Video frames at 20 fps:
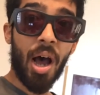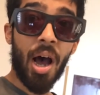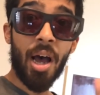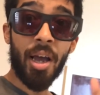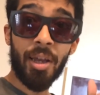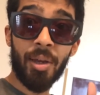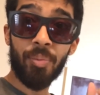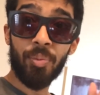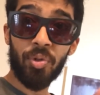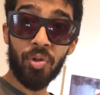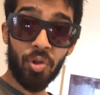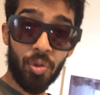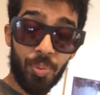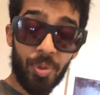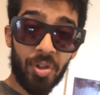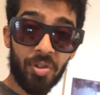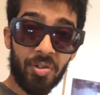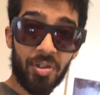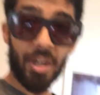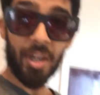I am
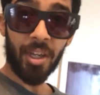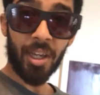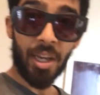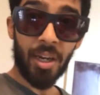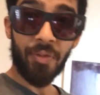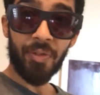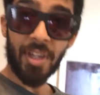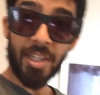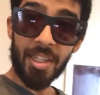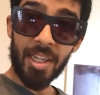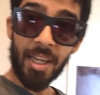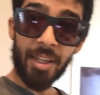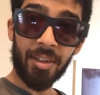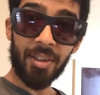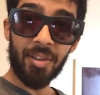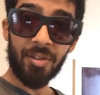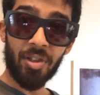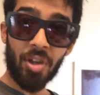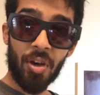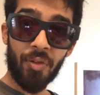super sick, and if I take
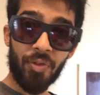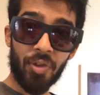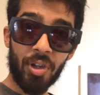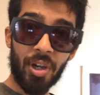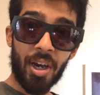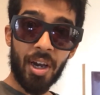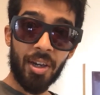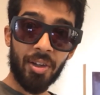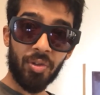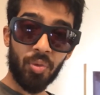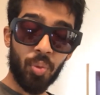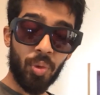these off you guys